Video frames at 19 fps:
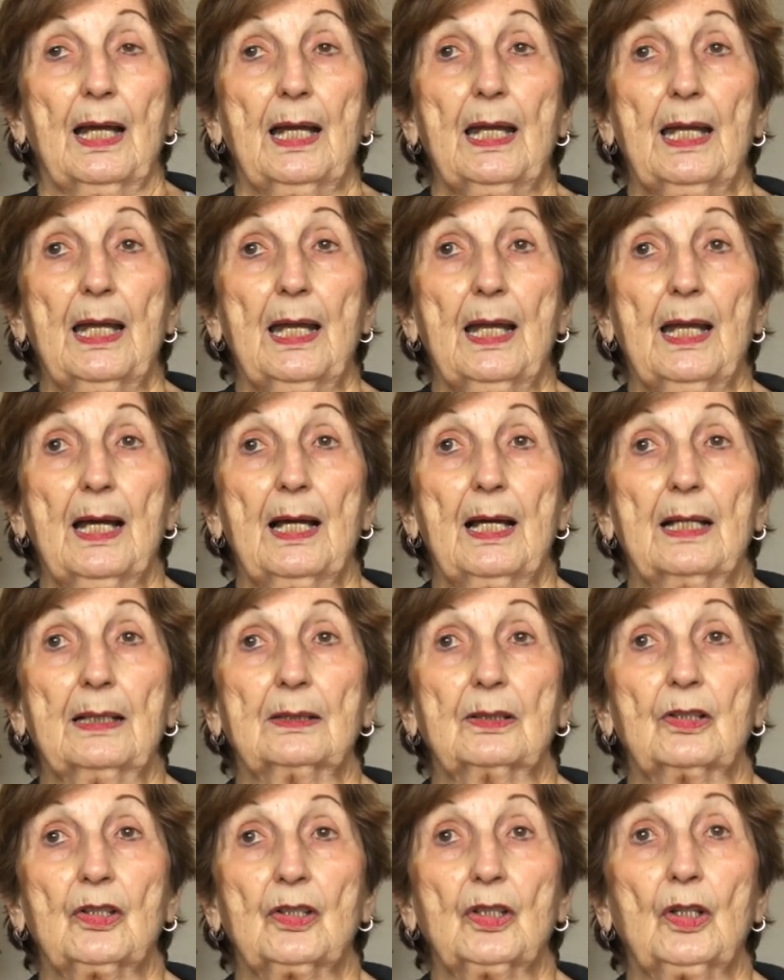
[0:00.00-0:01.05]

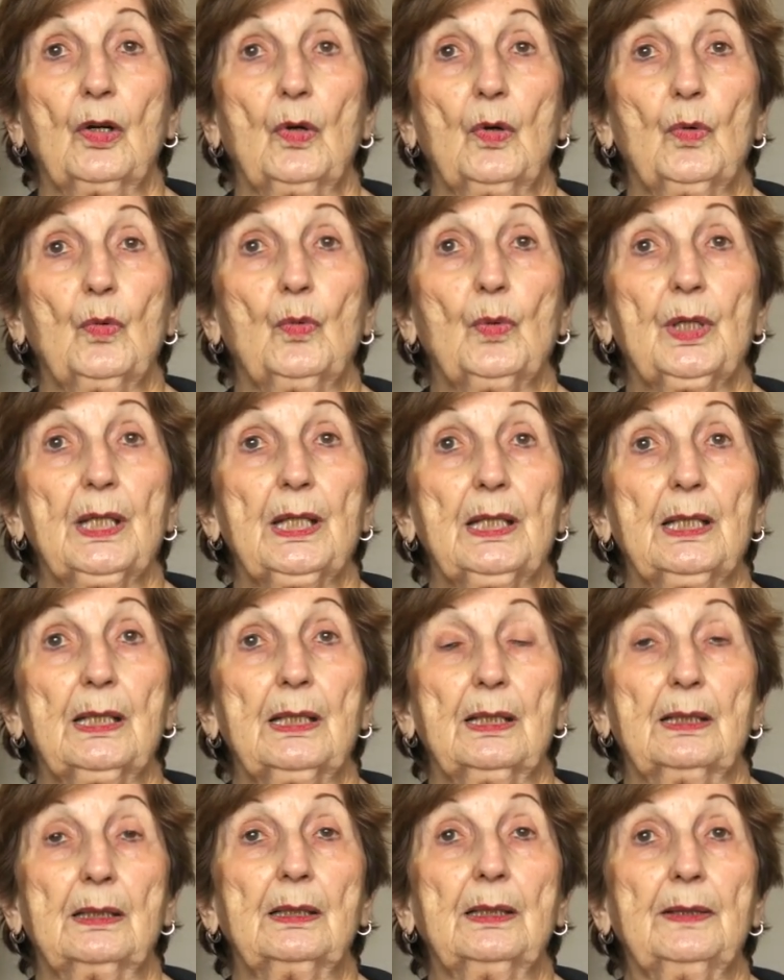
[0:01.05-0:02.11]
And so
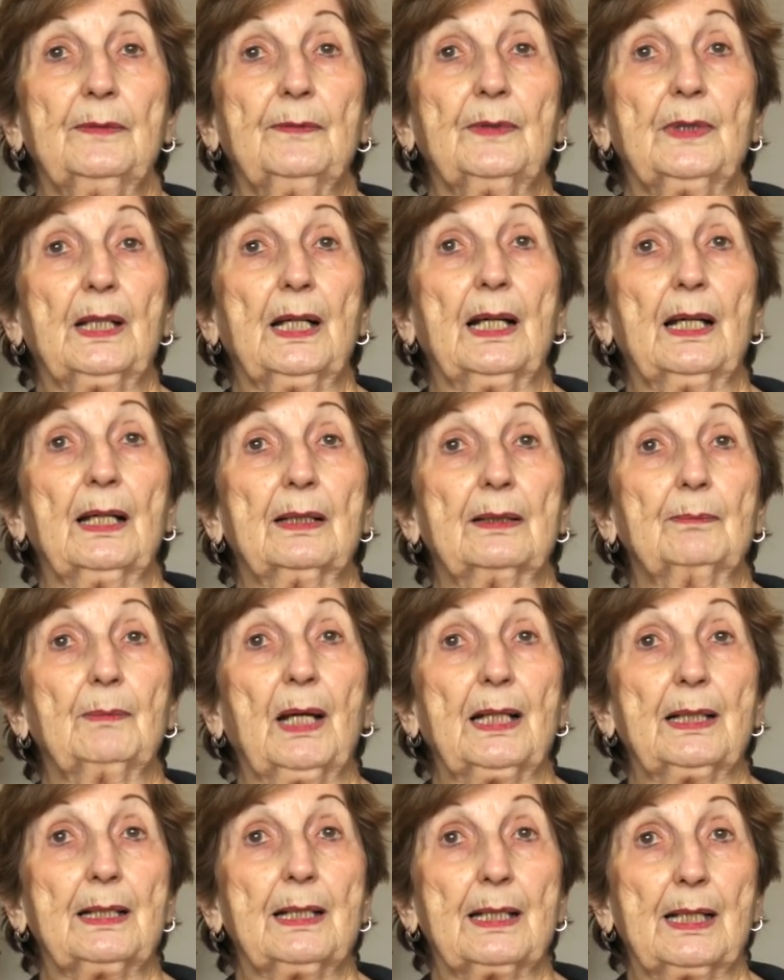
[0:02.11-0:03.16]
we lived on
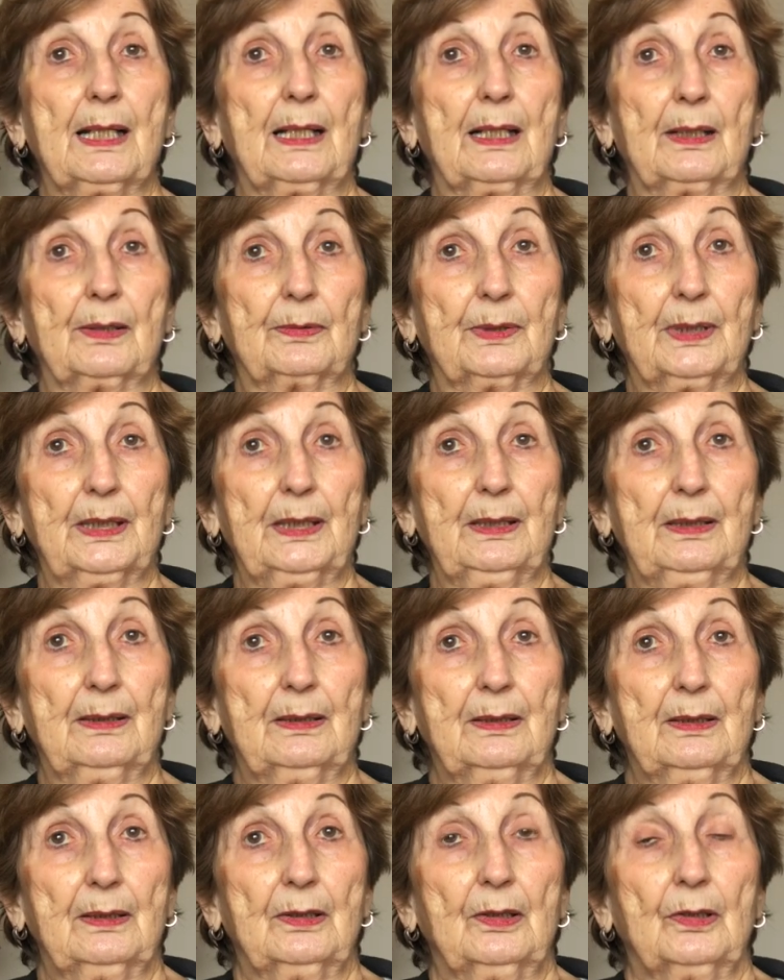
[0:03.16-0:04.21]
my salary,
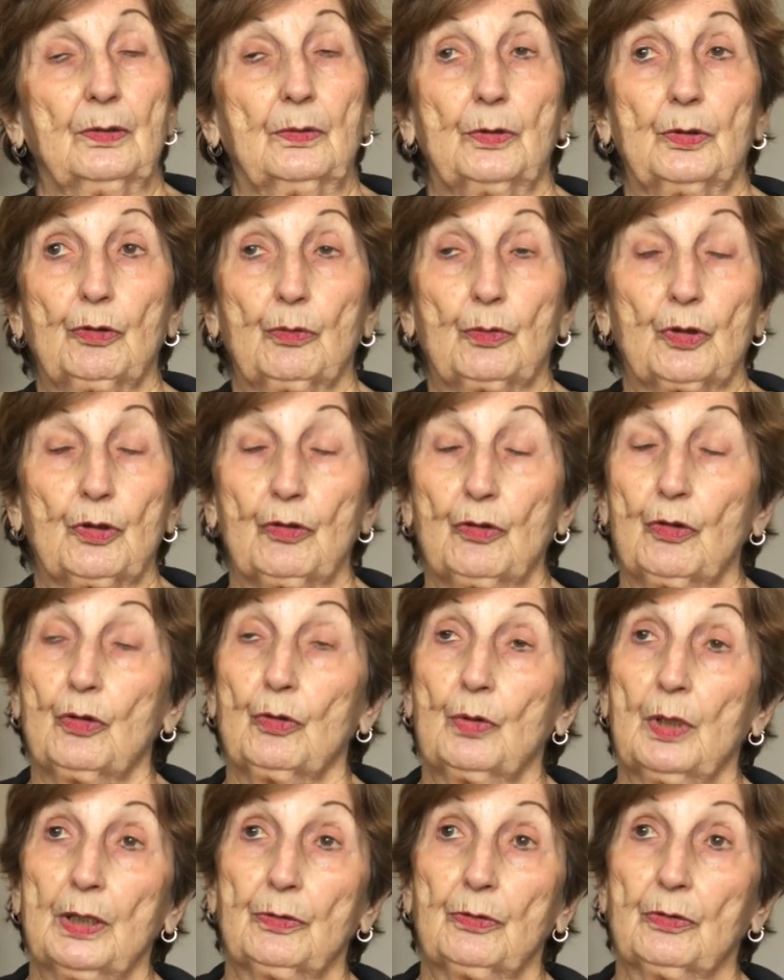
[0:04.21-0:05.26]
which was
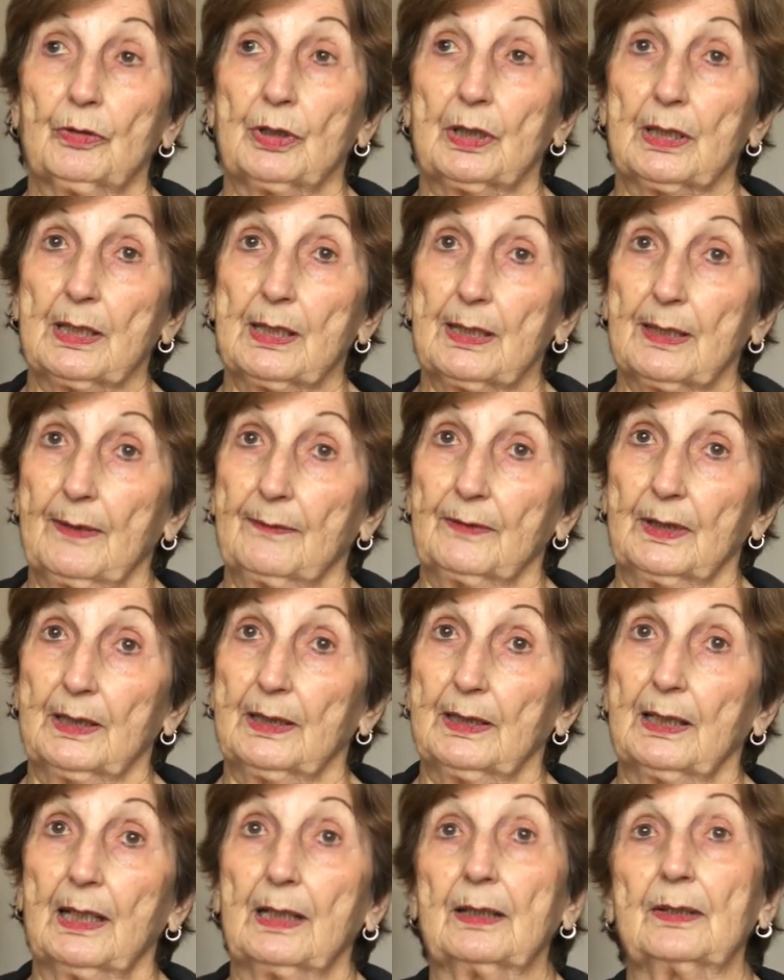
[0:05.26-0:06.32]

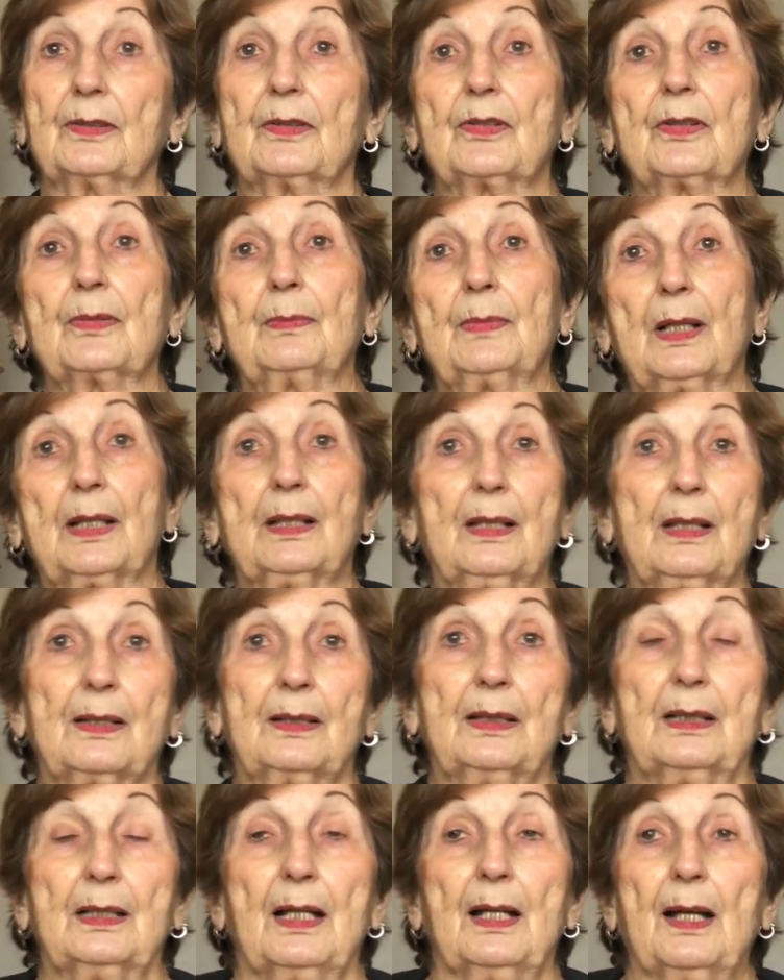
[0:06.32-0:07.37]
$270 a month,
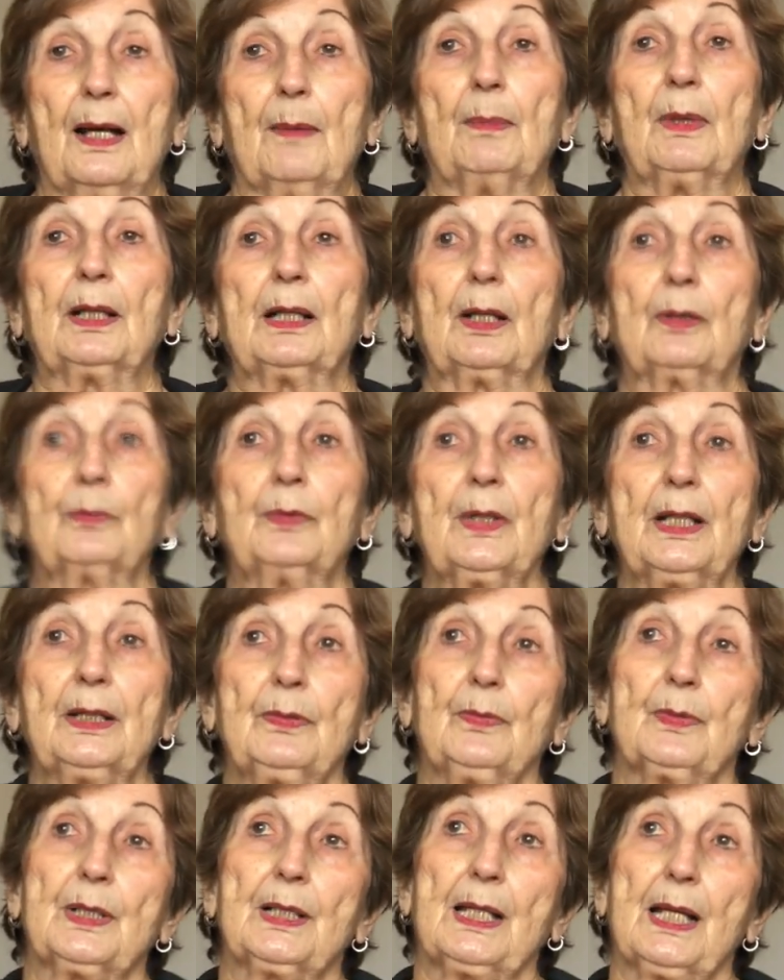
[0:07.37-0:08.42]
but our
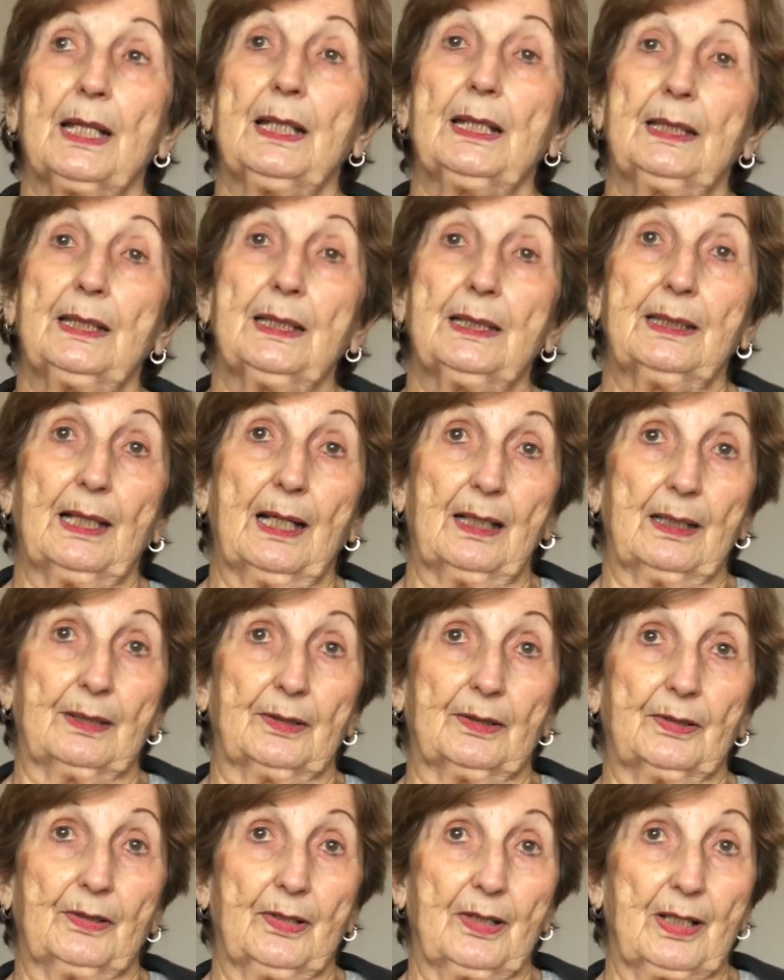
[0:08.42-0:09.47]
rent was
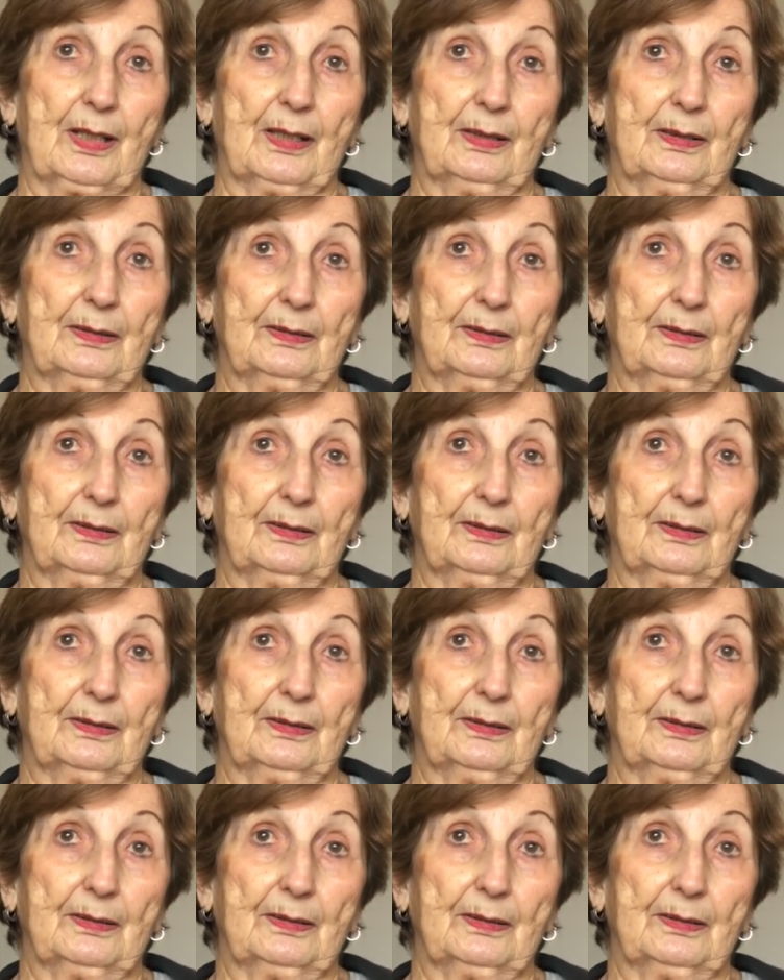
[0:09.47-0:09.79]
$80.